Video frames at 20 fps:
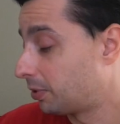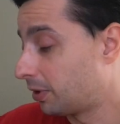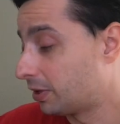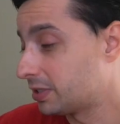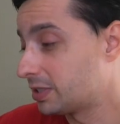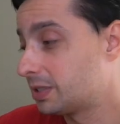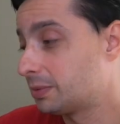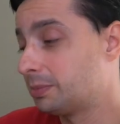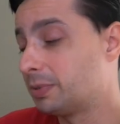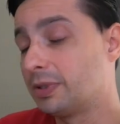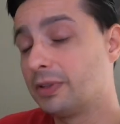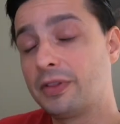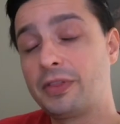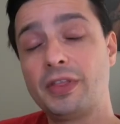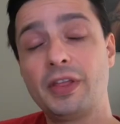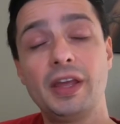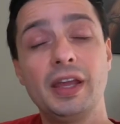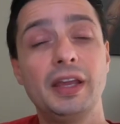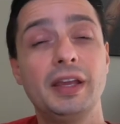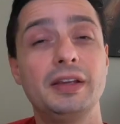possible
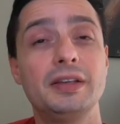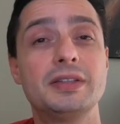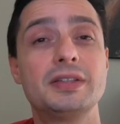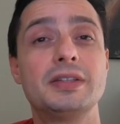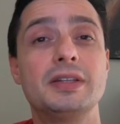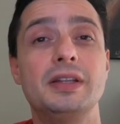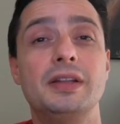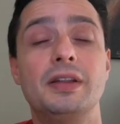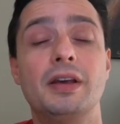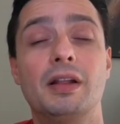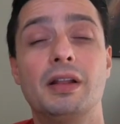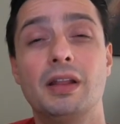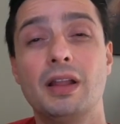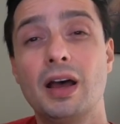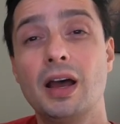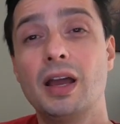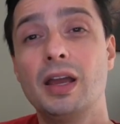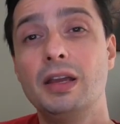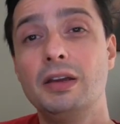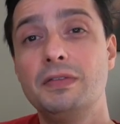things in their
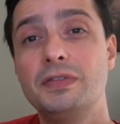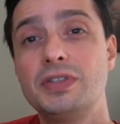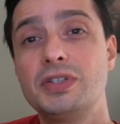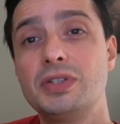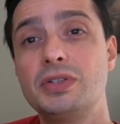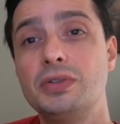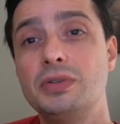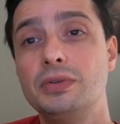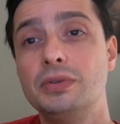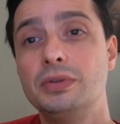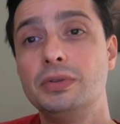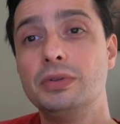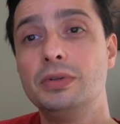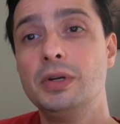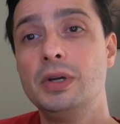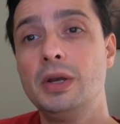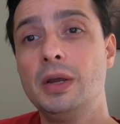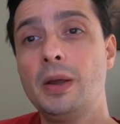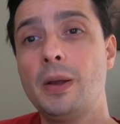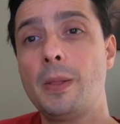lives to
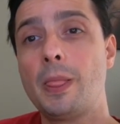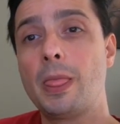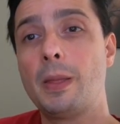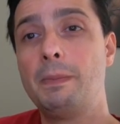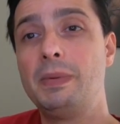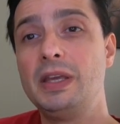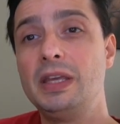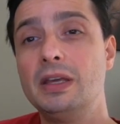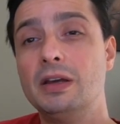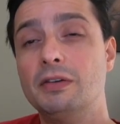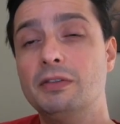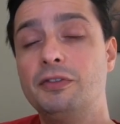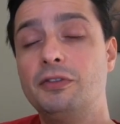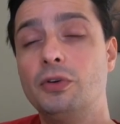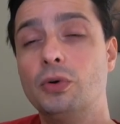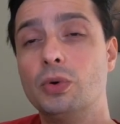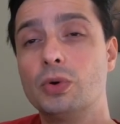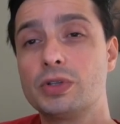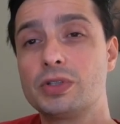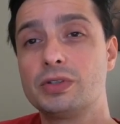be a
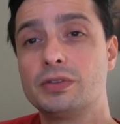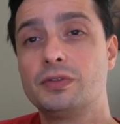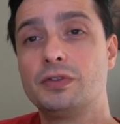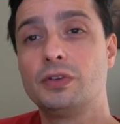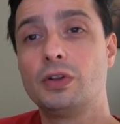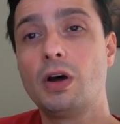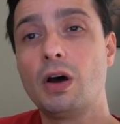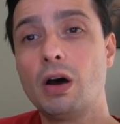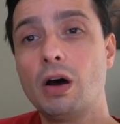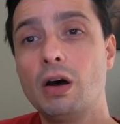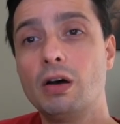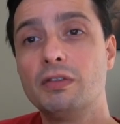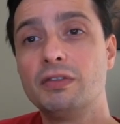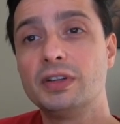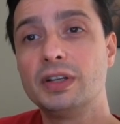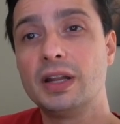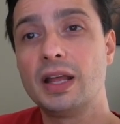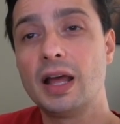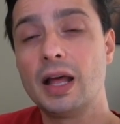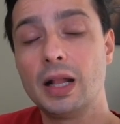force of love
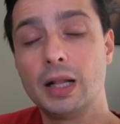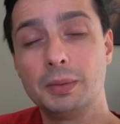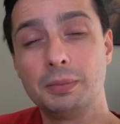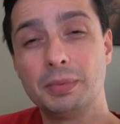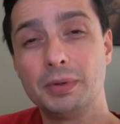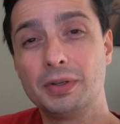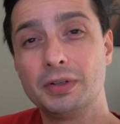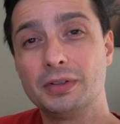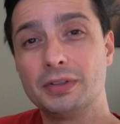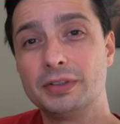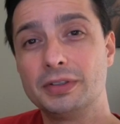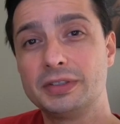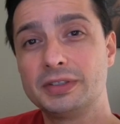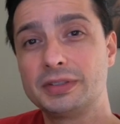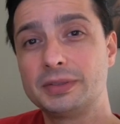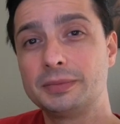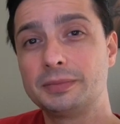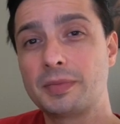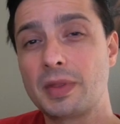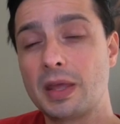and help
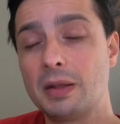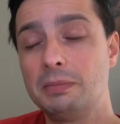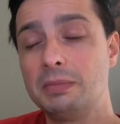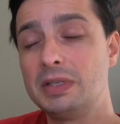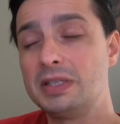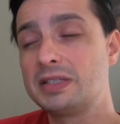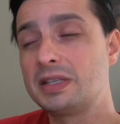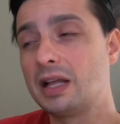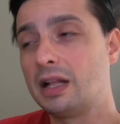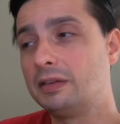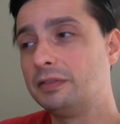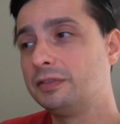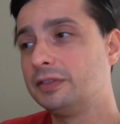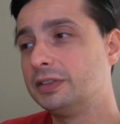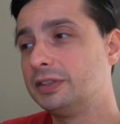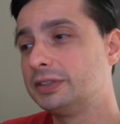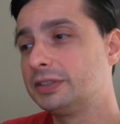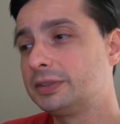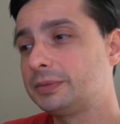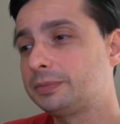others and be
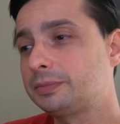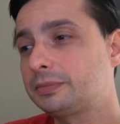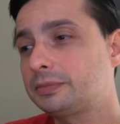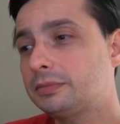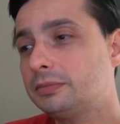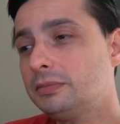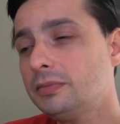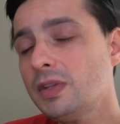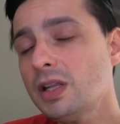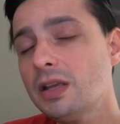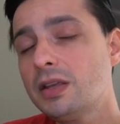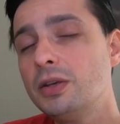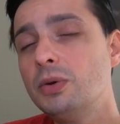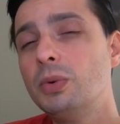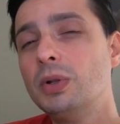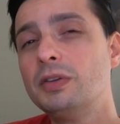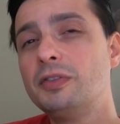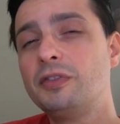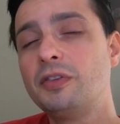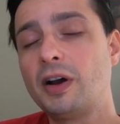selfless, you
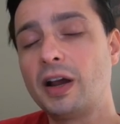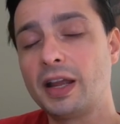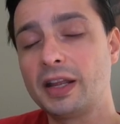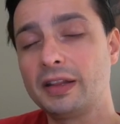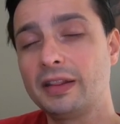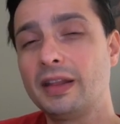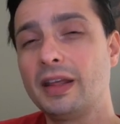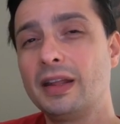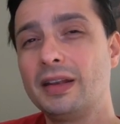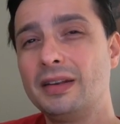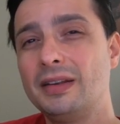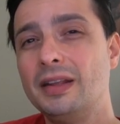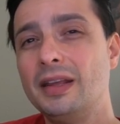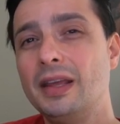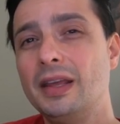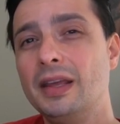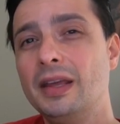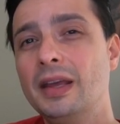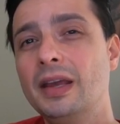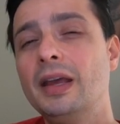will find that
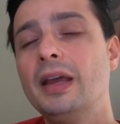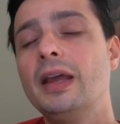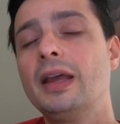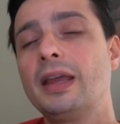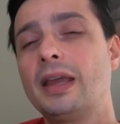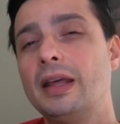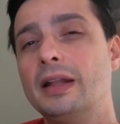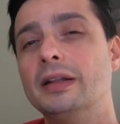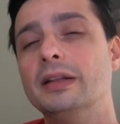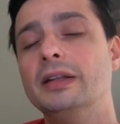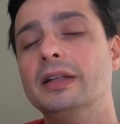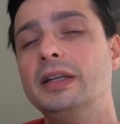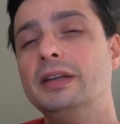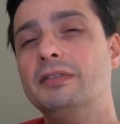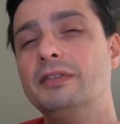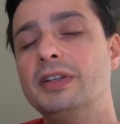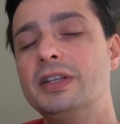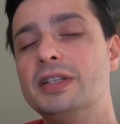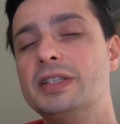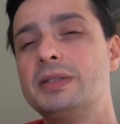they can
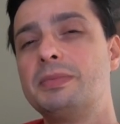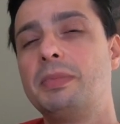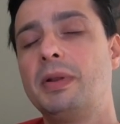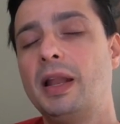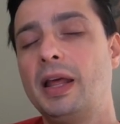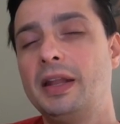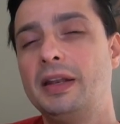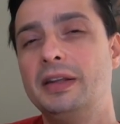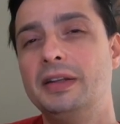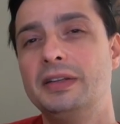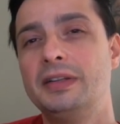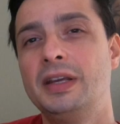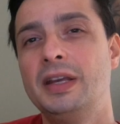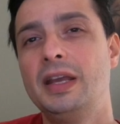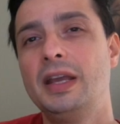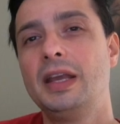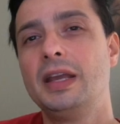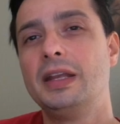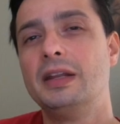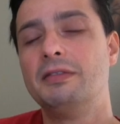leave this planet
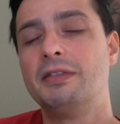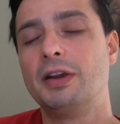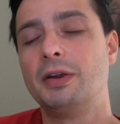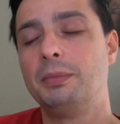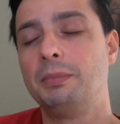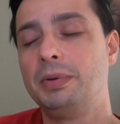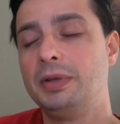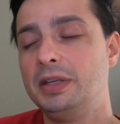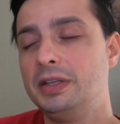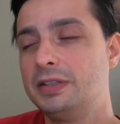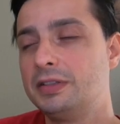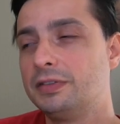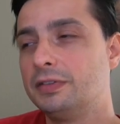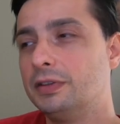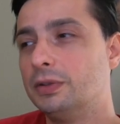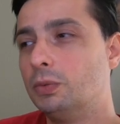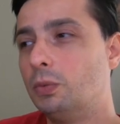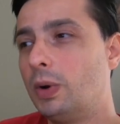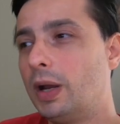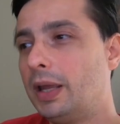in a very
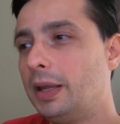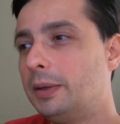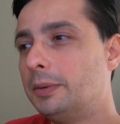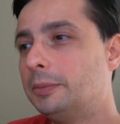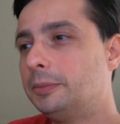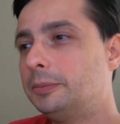peaceful way.